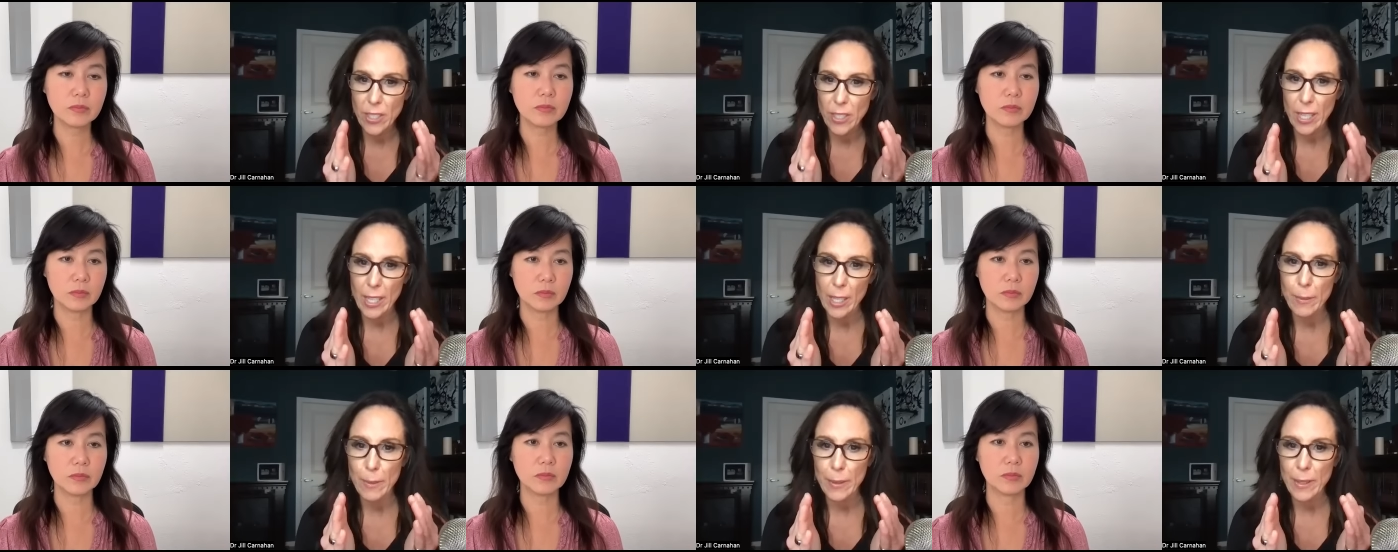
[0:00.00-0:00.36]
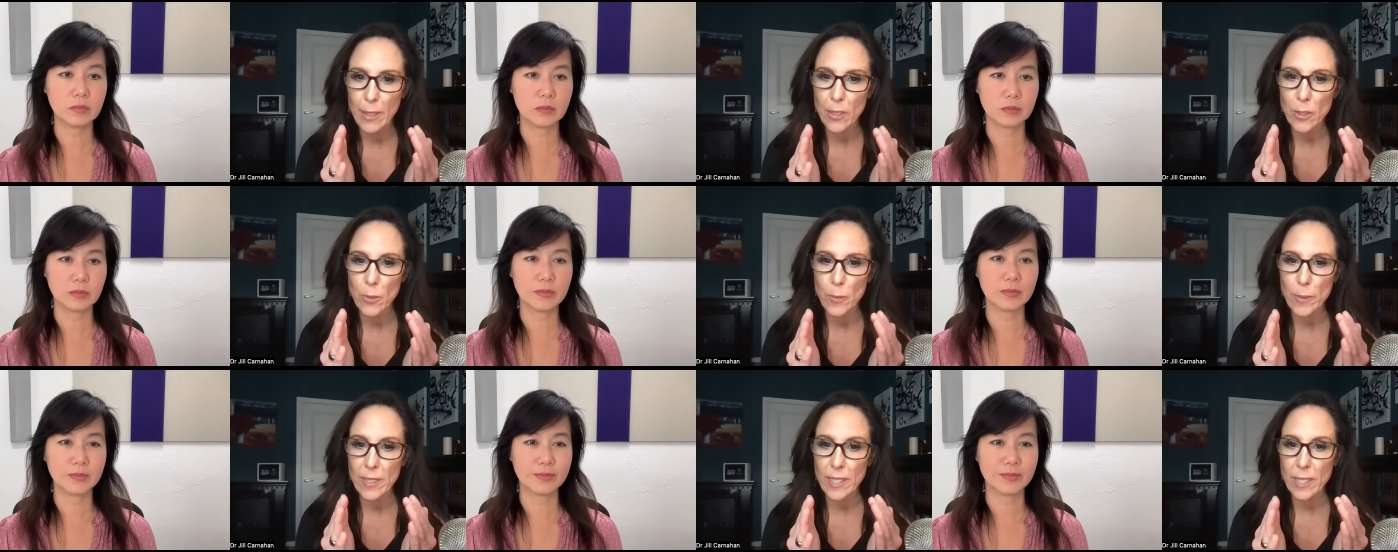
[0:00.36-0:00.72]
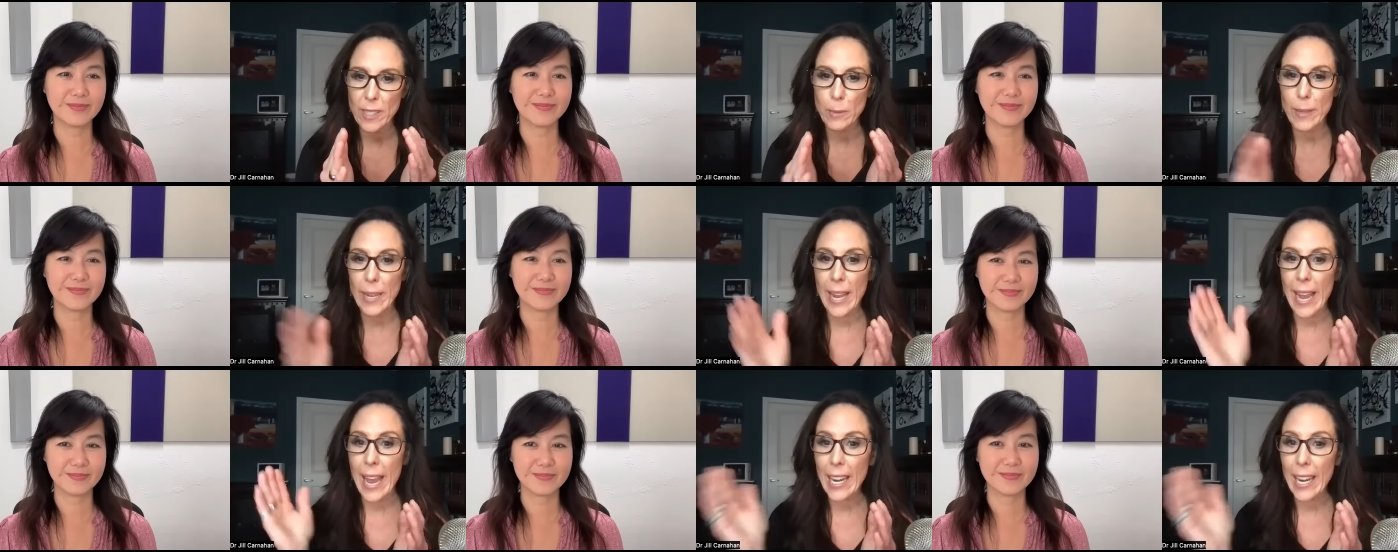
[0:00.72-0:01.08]
Speaker 1: to talk about those species,
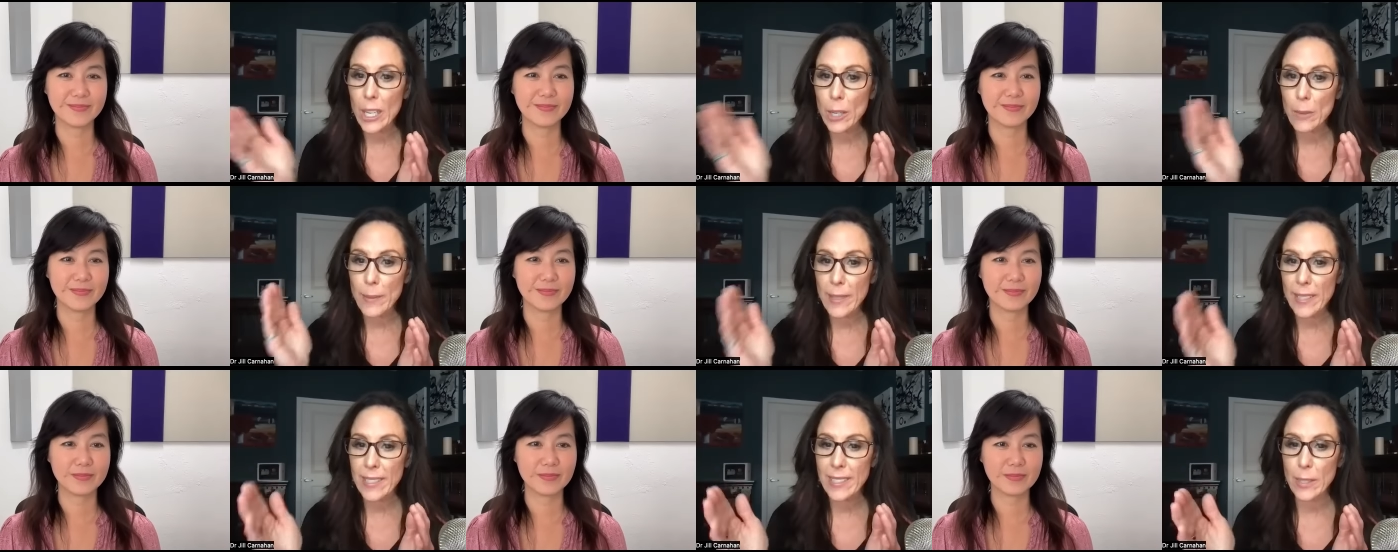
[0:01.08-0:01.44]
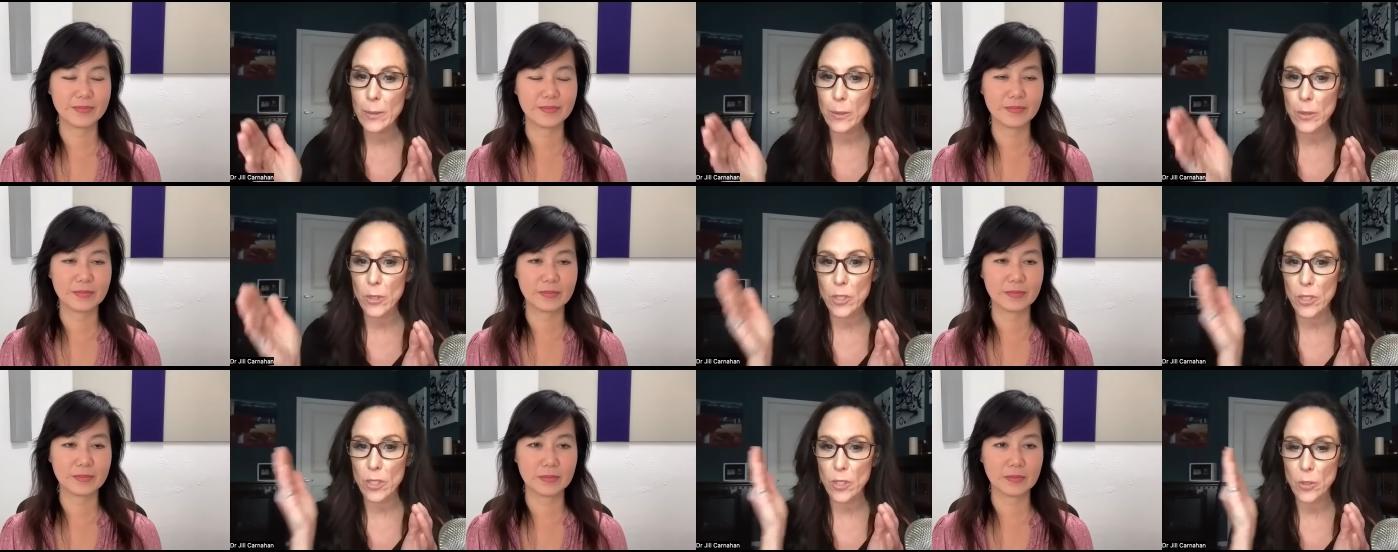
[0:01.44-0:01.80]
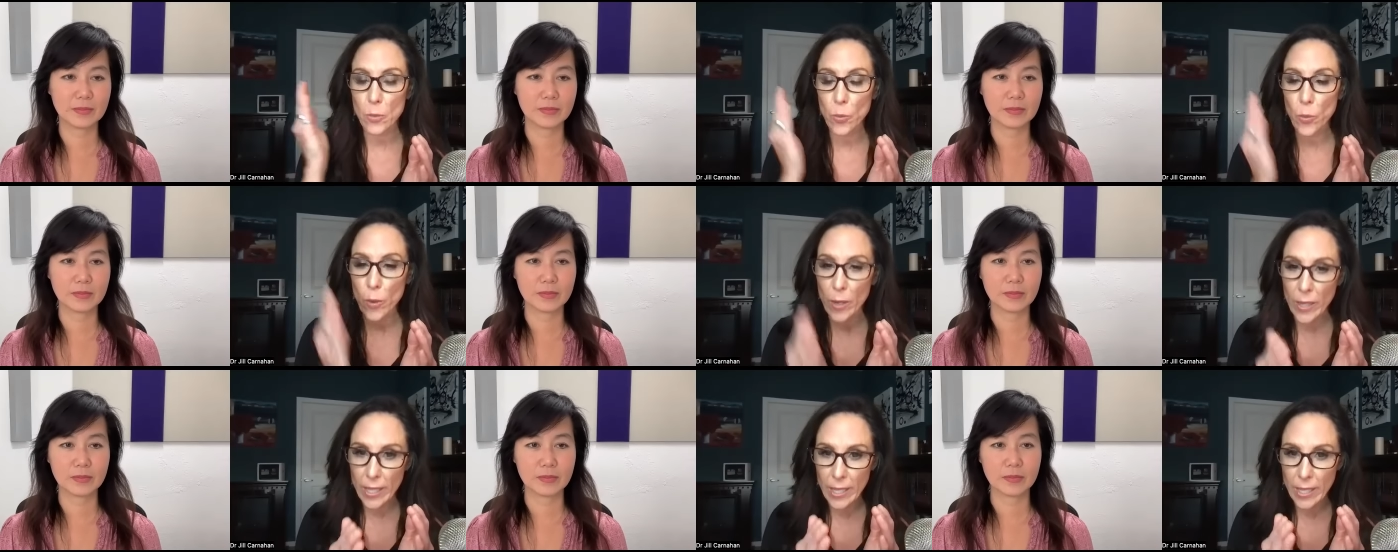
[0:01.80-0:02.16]
but Akkermansia was just
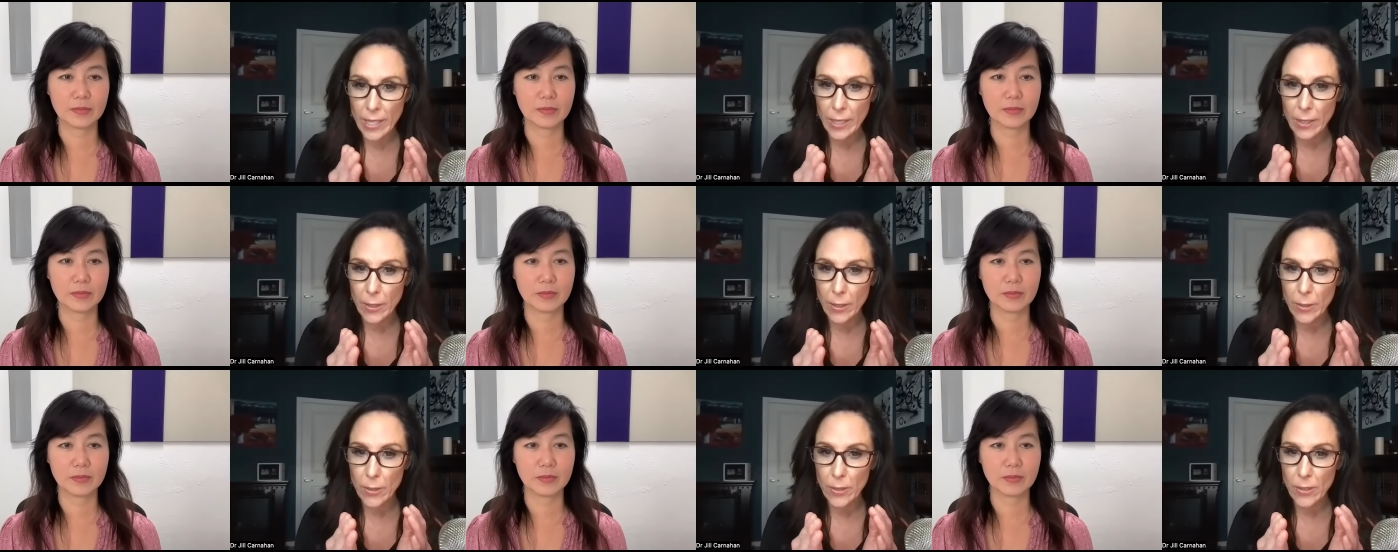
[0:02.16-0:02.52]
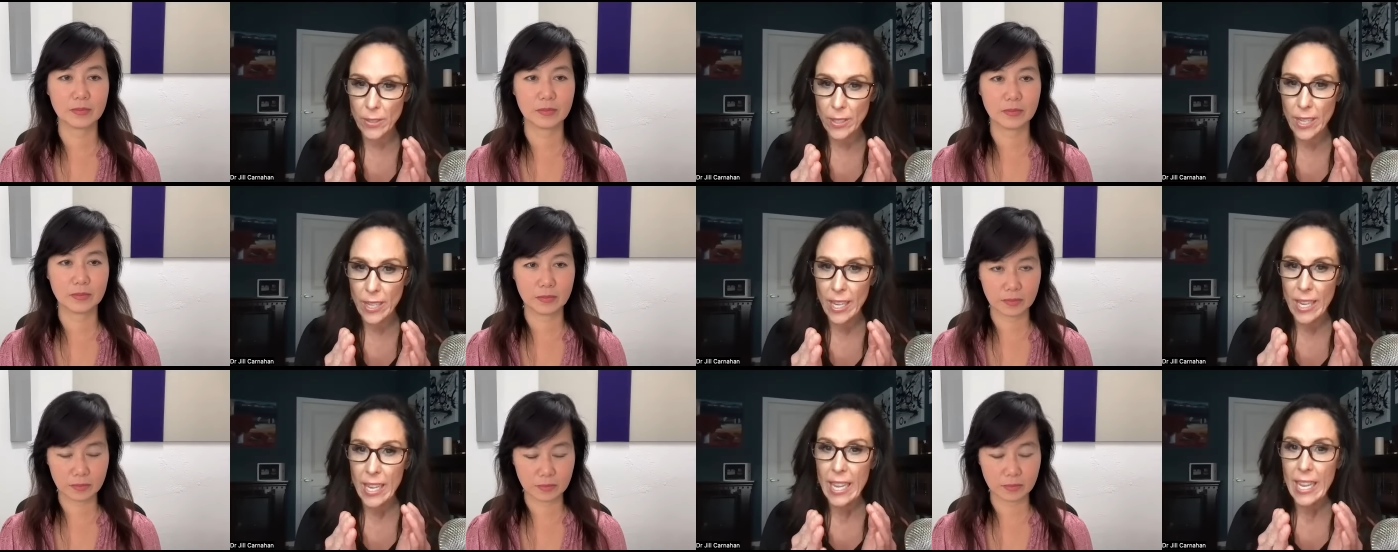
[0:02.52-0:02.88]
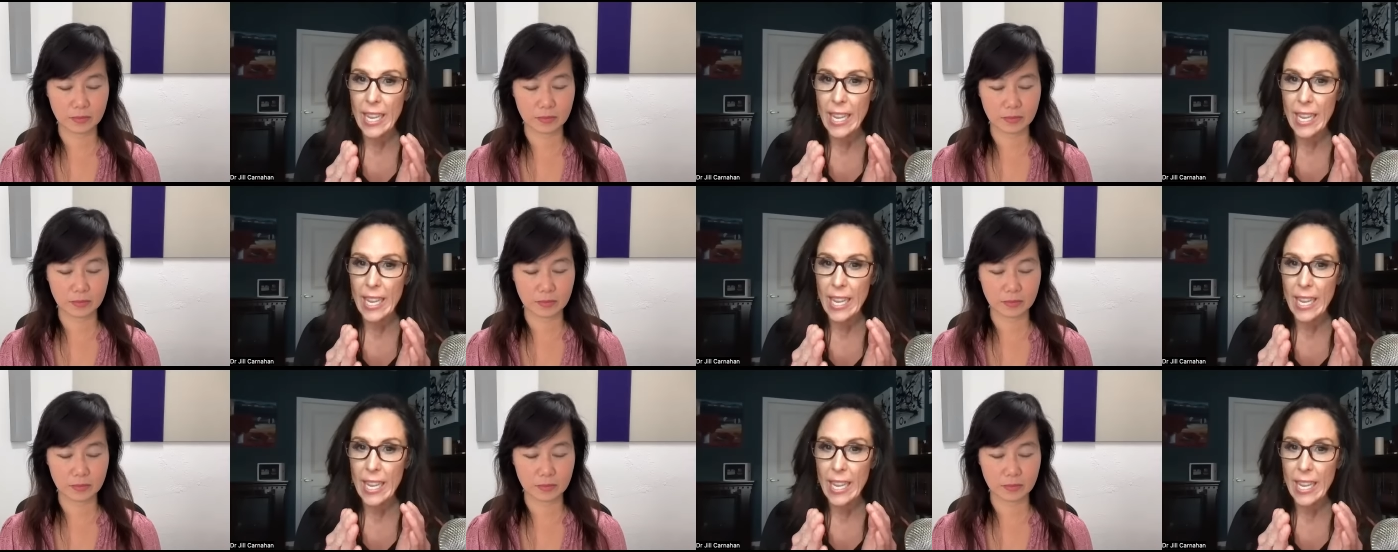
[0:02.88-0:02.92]
one of those.